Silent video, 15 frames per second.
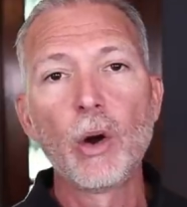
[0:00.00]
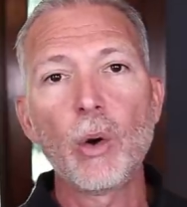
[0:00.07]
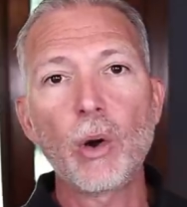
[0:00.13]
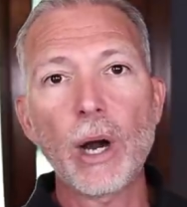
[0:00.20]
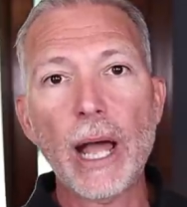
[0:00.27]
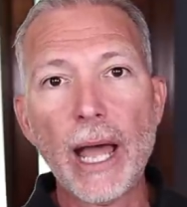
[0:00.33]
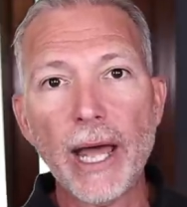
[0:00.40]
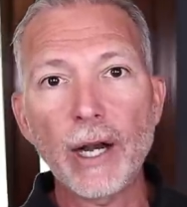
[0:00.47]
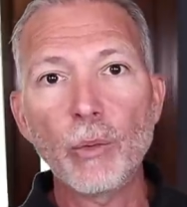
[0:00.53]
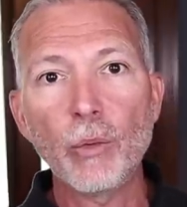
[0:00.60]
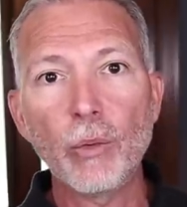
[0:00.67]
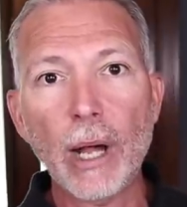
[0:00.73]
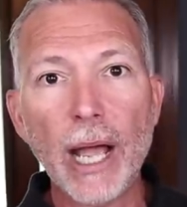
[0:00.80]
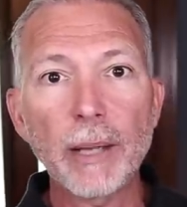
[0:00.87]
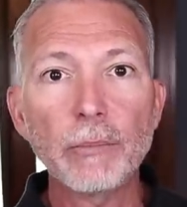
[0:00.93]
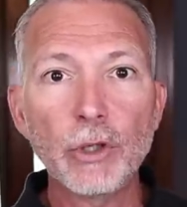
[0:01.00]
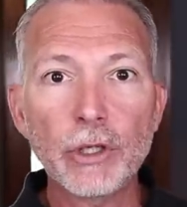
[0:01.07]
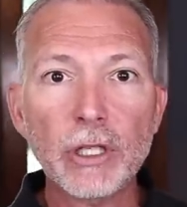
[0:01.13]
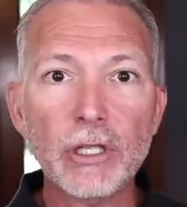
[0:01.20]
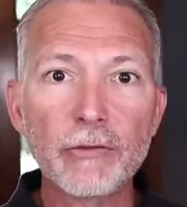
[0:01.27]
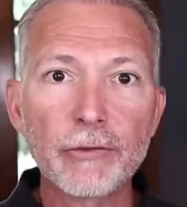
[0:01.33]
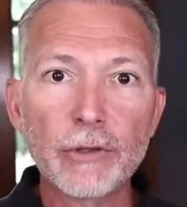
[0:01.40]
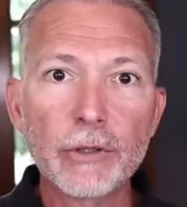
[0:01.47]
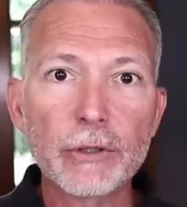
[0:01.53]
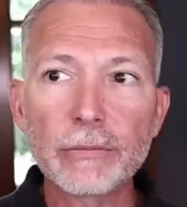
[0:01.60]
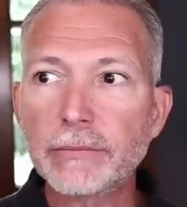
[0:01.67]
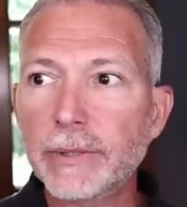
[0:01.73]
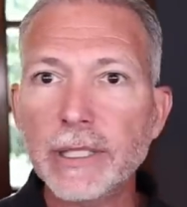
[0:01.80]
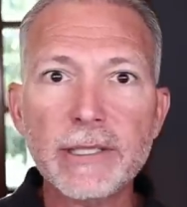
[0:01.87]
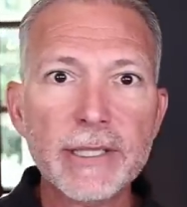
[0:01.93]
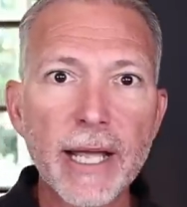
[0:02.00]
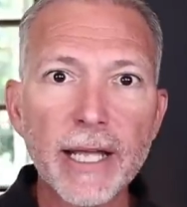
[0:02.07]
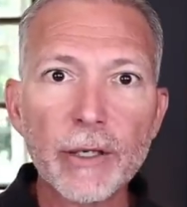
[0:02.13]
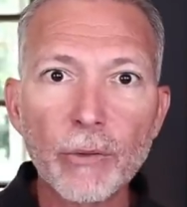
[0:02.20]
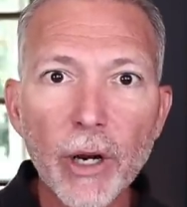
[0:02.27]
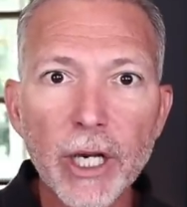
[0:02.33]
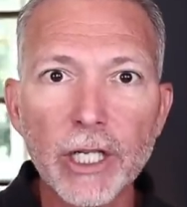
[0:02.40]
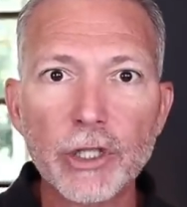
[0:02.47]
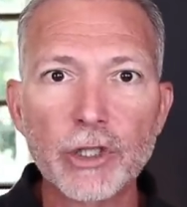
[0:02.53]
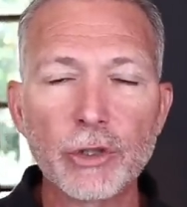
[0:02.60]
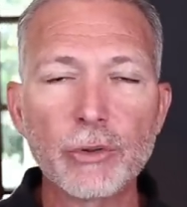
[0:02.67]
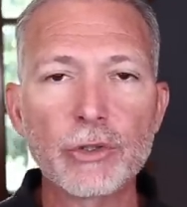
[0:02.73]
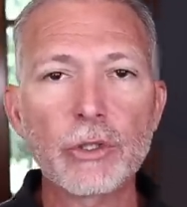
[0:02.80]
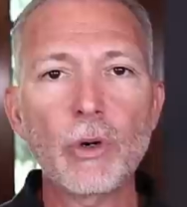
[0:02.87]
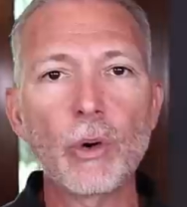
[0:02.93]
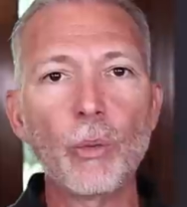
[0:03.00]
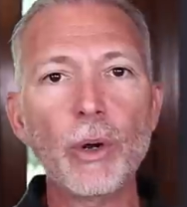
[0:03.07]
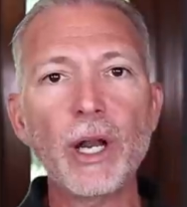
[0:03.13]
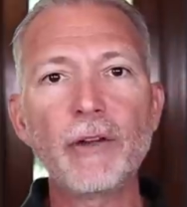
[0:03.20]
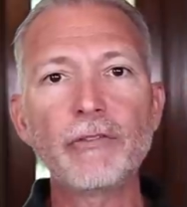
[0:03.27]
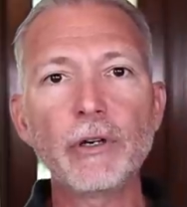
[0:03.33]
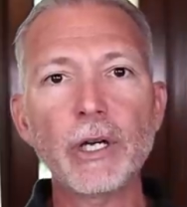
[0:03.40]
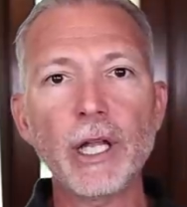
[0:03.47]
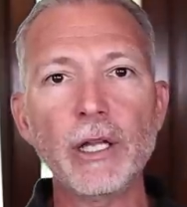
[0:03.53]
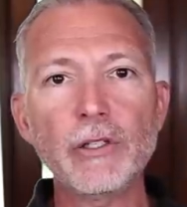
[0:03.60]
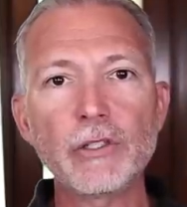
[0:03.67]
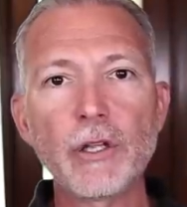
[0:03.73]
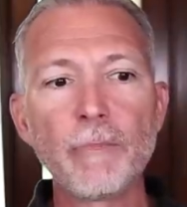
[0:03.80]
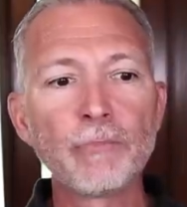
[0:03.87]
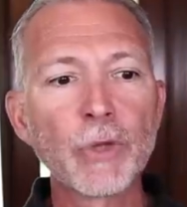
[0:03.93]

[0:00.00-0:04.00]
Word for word: Or how do I'm looking for these kind of running shoes, or whatever it is.